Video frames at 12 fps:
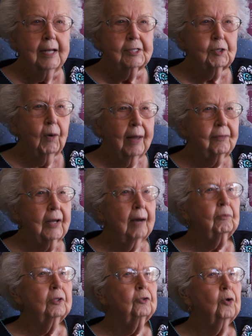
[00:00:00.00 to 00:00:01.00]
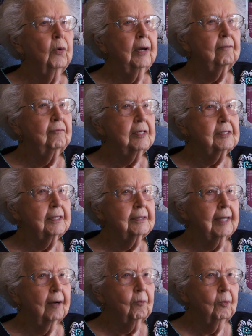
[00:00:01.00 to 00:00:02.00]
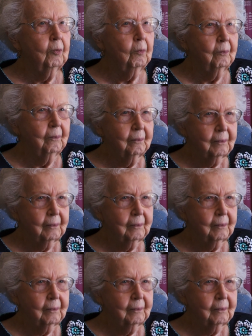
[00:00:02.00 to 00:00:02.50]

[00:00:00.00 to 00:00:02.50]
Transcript: So I said, I'm going to go in and visit that room.